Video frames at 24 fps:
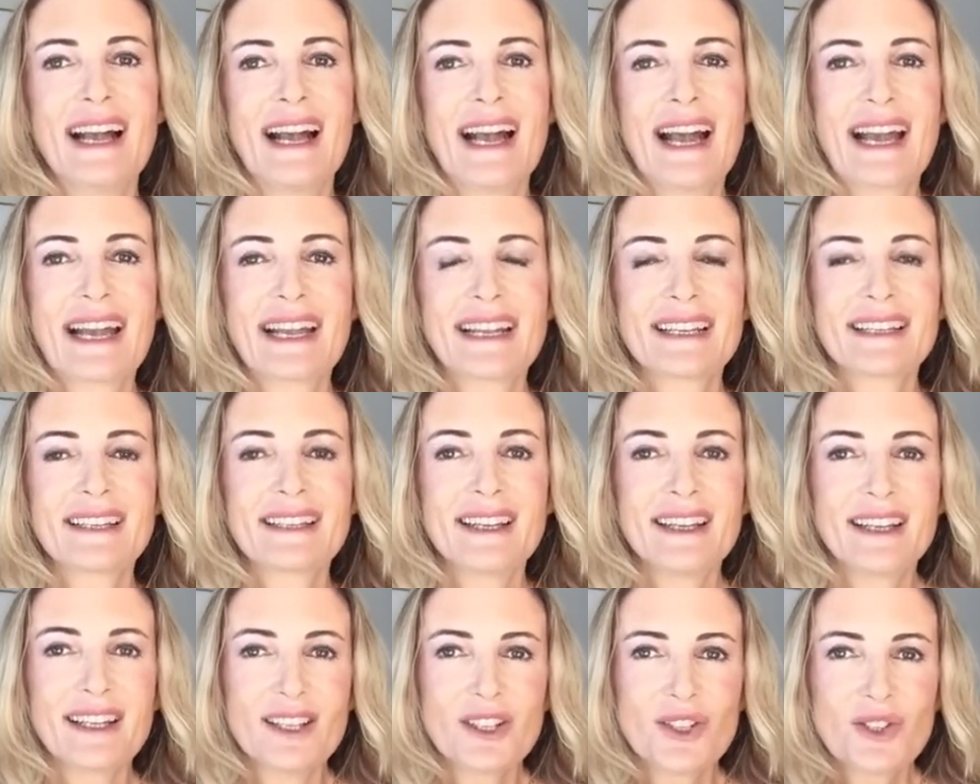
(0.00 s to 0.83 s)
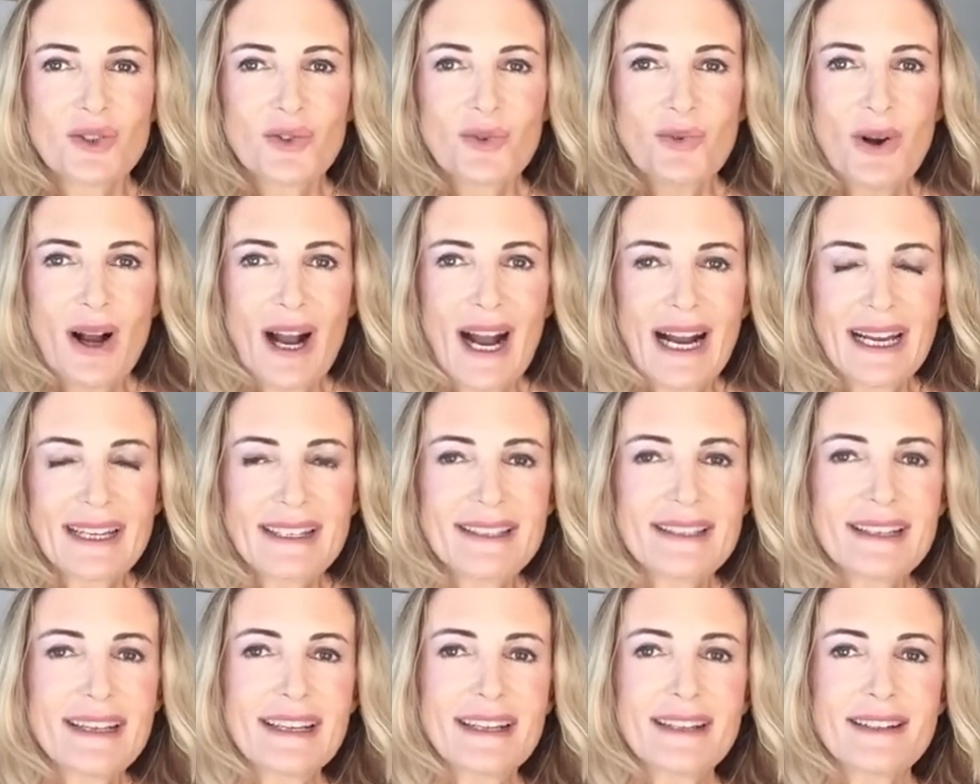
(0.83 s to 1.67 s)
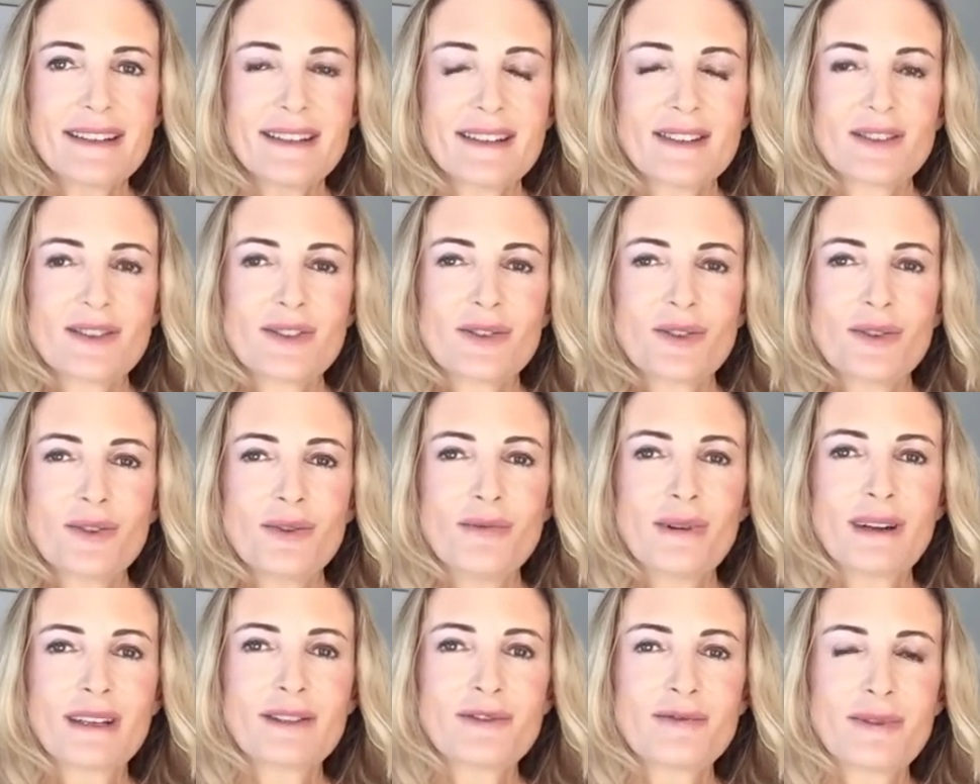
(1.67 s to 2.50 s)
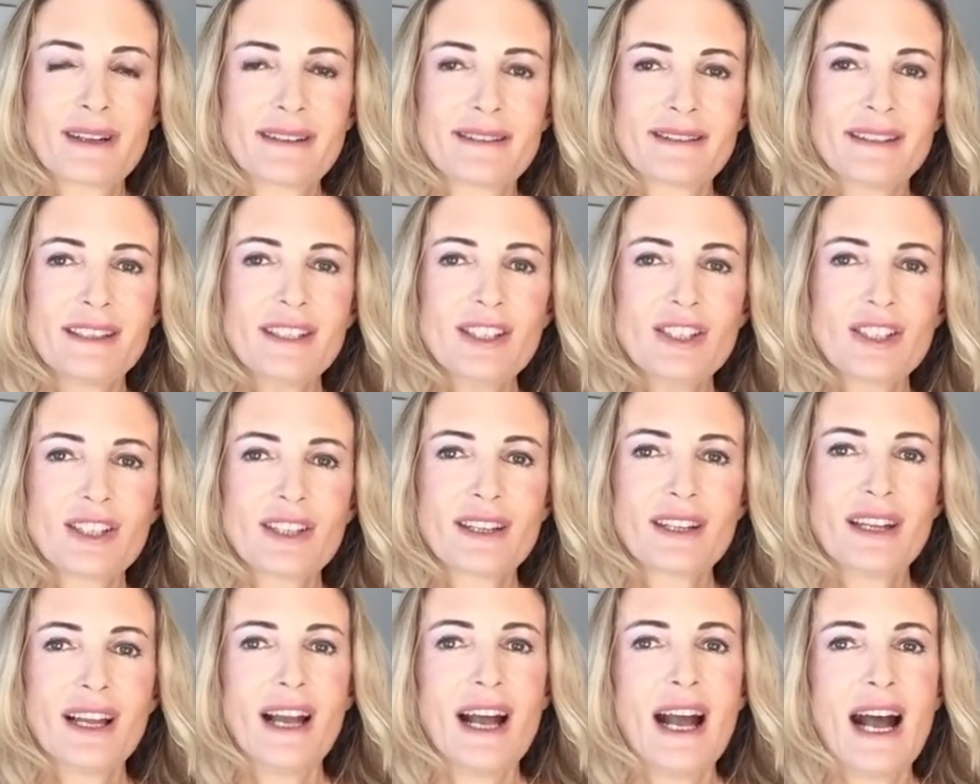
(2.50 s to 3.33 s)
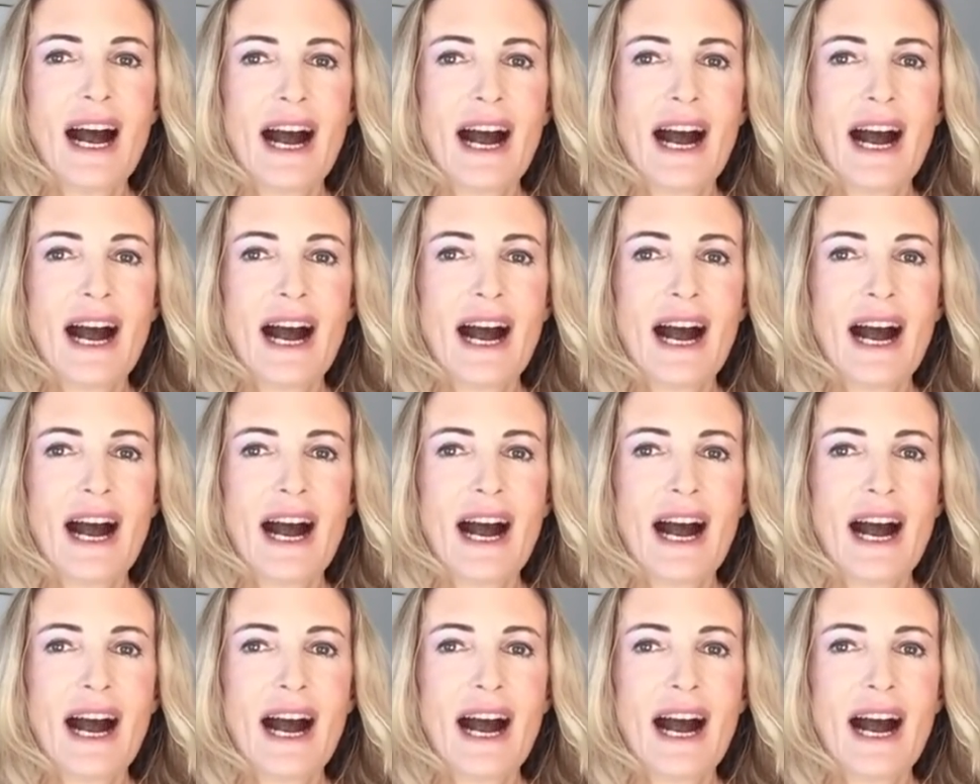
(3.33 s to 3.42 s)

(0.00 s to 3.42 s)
and to attend the current transition.